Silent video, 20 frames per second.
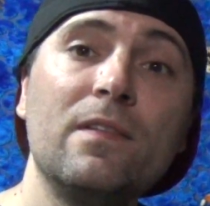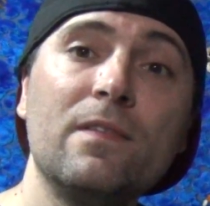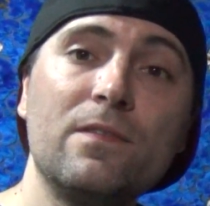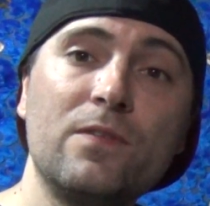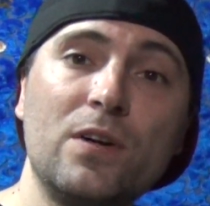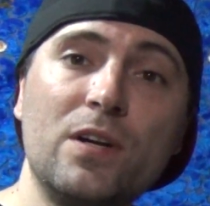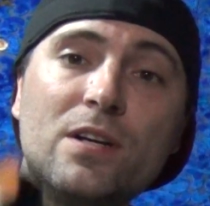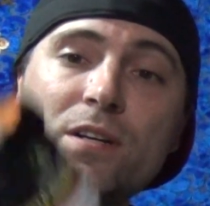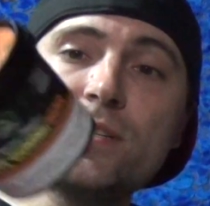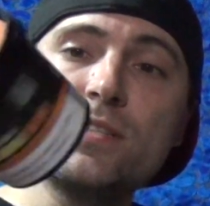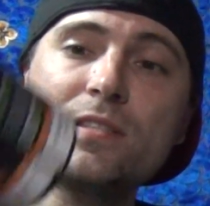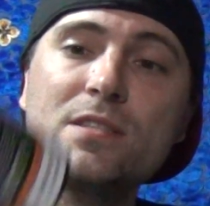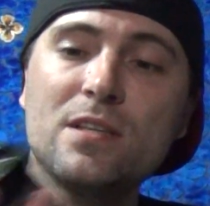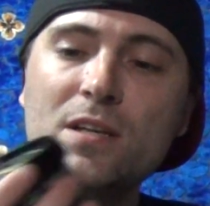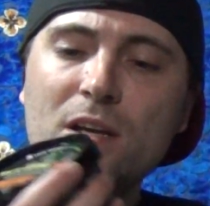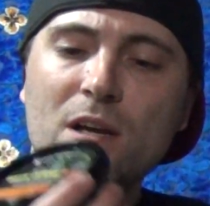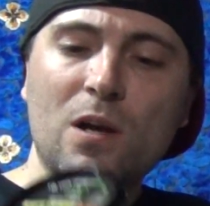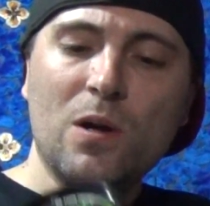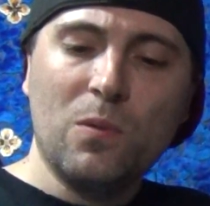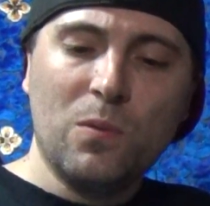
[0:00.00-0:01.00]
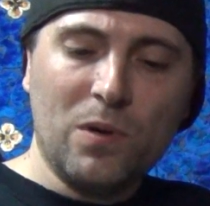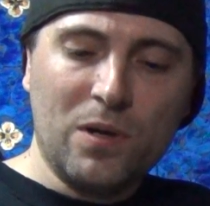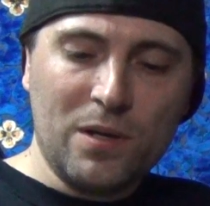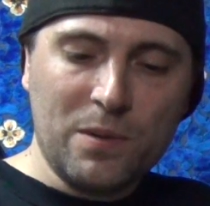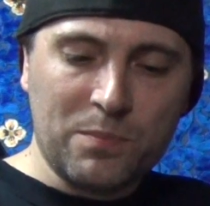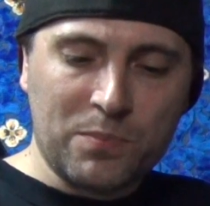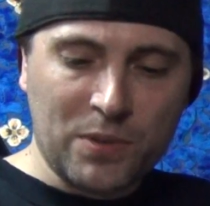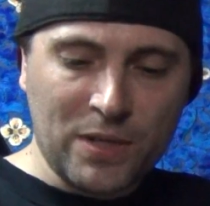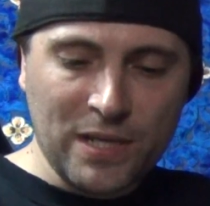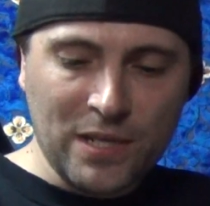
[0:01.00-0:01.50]
First, I wanted
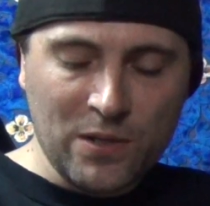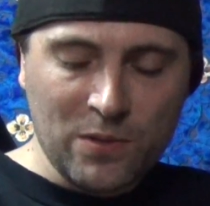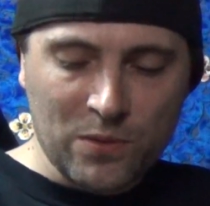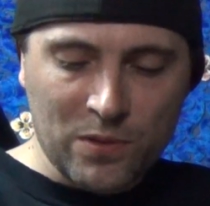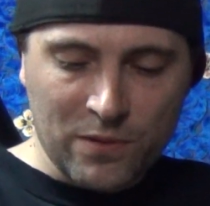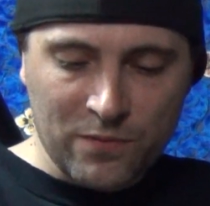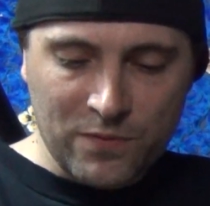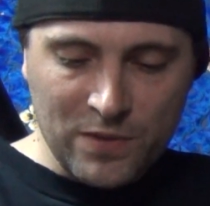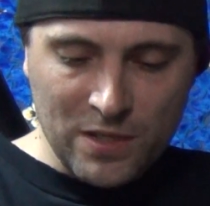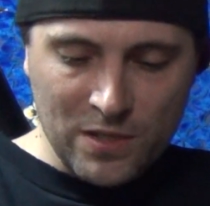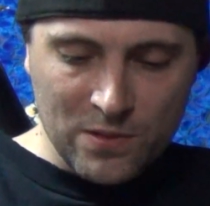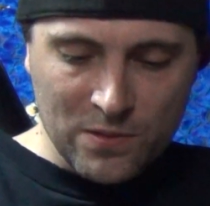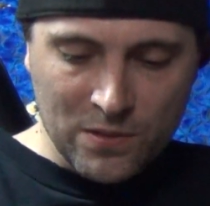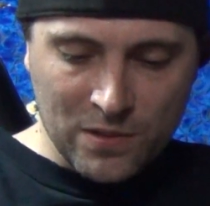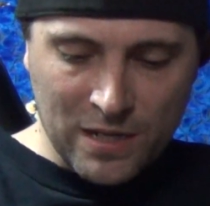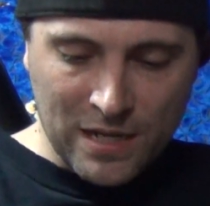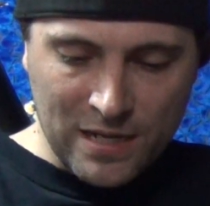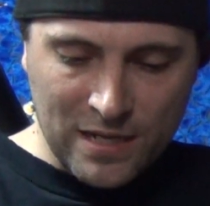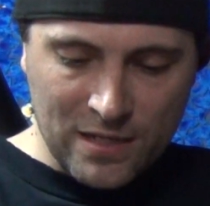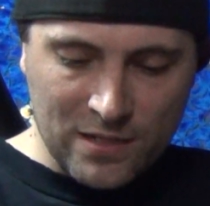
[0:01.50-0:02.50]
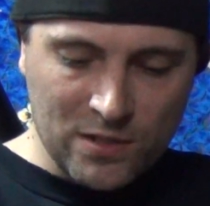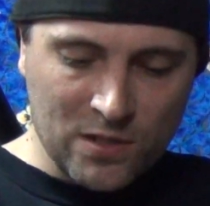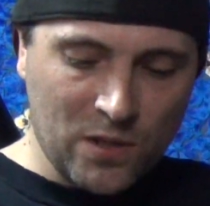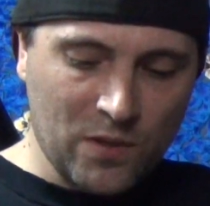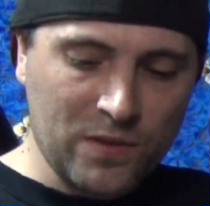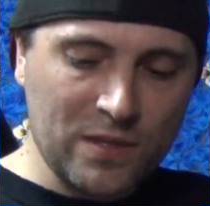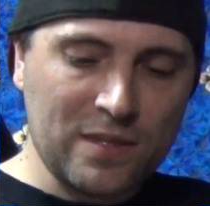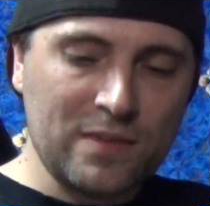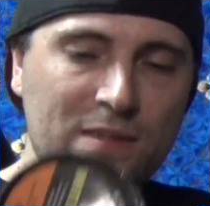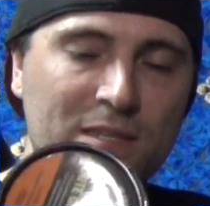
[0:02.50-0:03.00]
to bring you a review. I didn't know
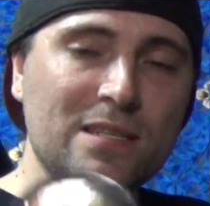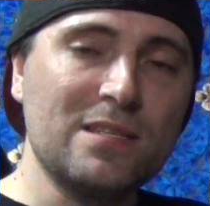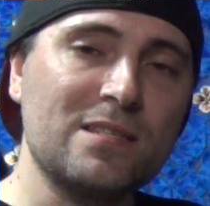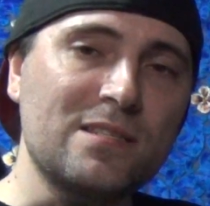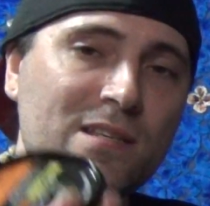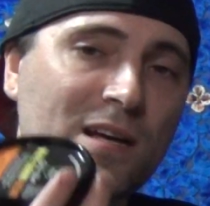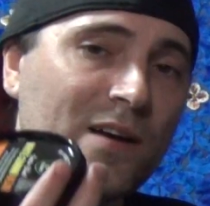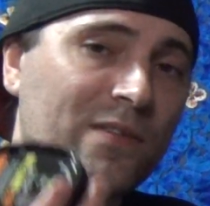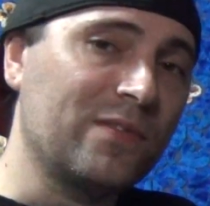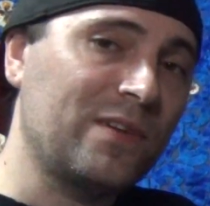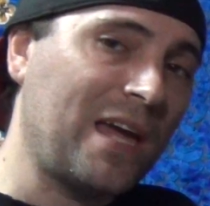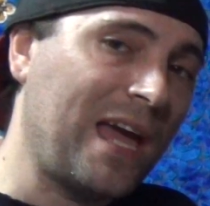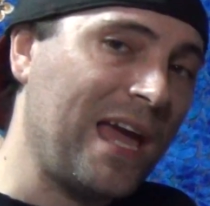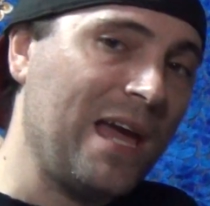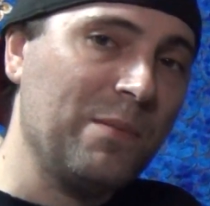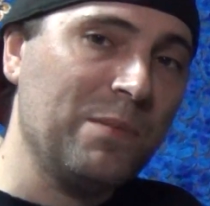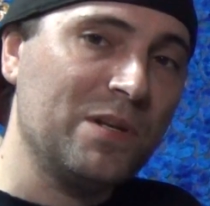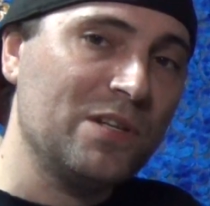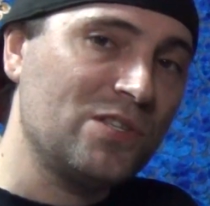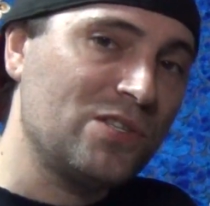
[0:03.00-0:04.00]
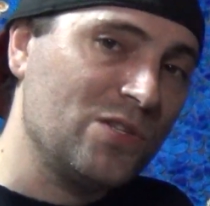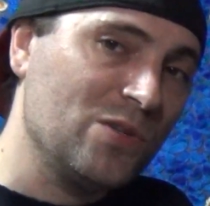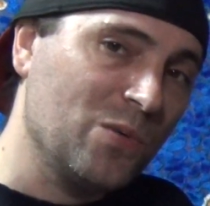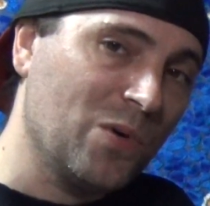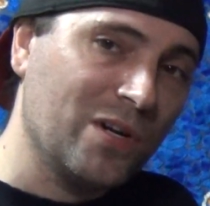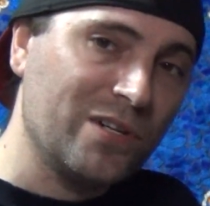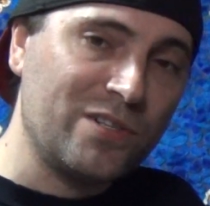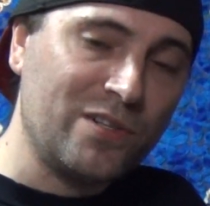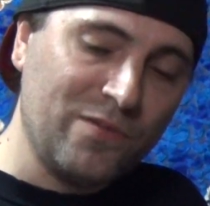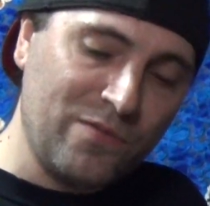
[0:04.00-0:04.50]
that this stuff came in a
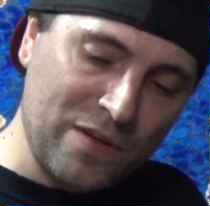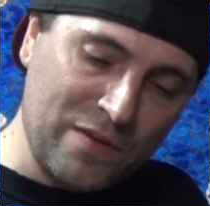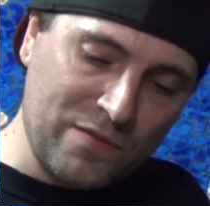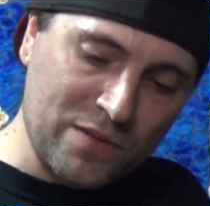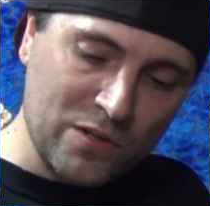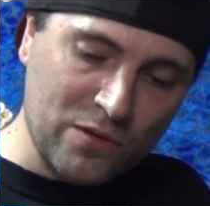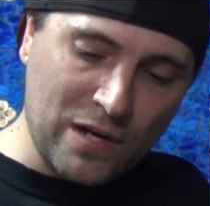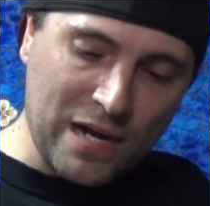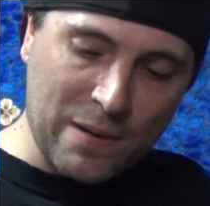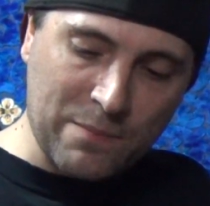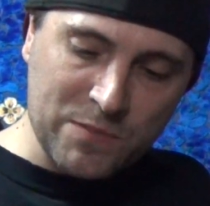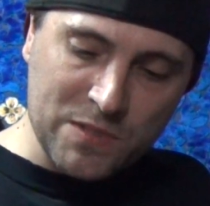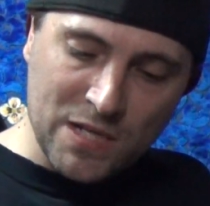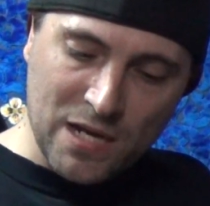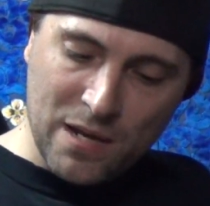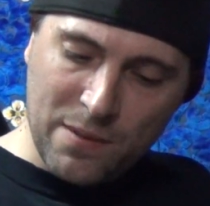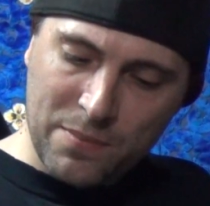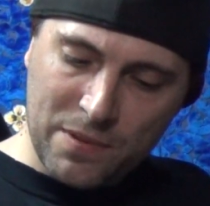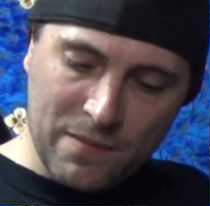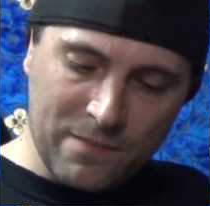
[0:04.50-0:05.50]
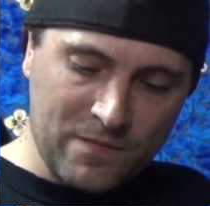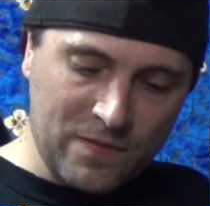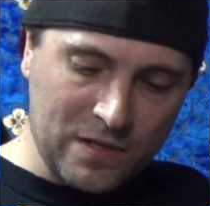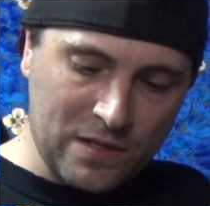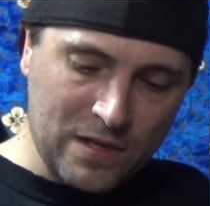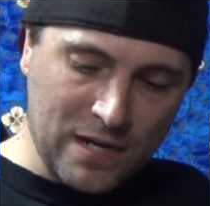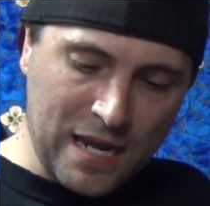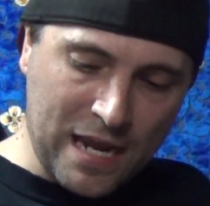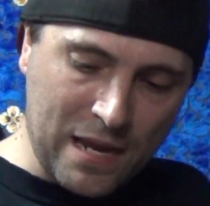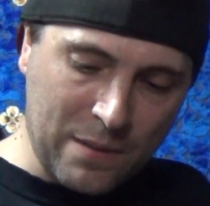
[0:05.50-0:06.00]
250 gram tub, and I'm
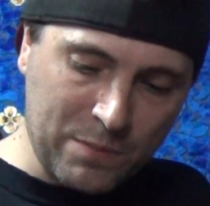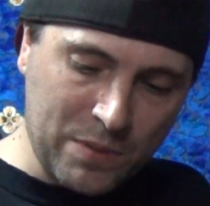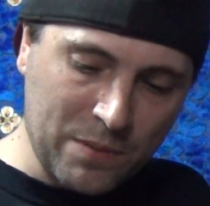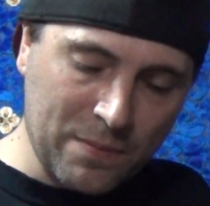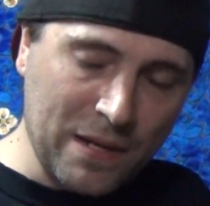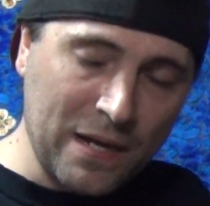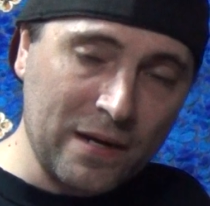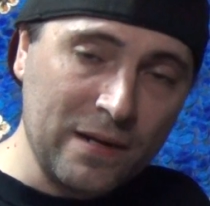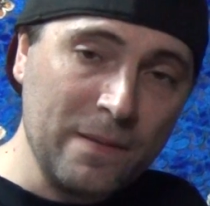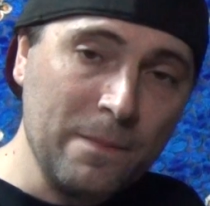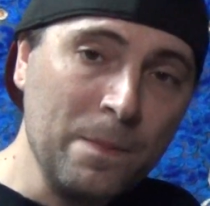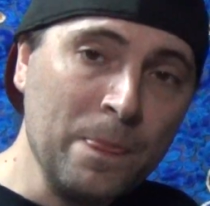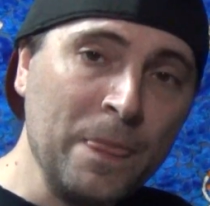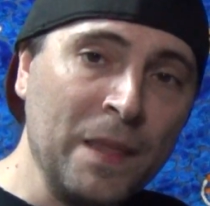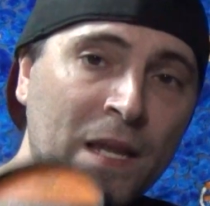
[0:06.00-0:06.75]
very happy about it.